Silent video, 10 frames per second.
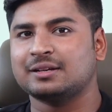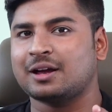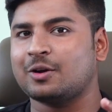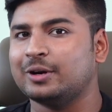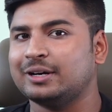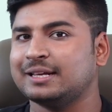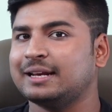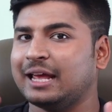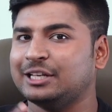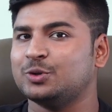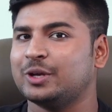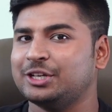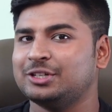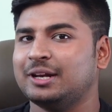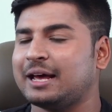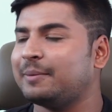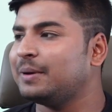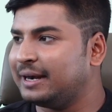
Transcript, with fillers: around it's an educational app,